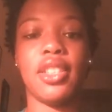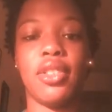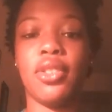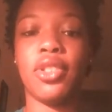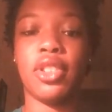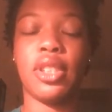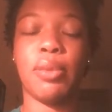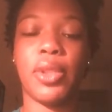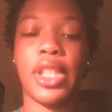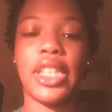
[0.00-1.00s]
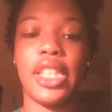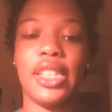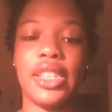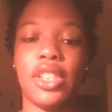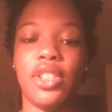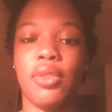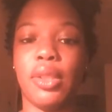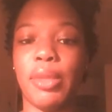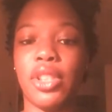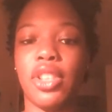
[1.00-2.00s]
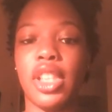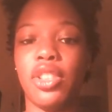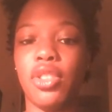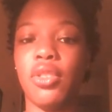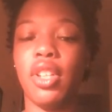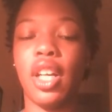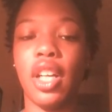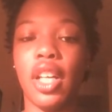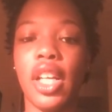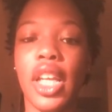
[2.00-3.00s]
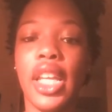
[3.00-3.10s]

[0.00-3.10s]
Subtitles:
So those are some great things that you want to make sure that you are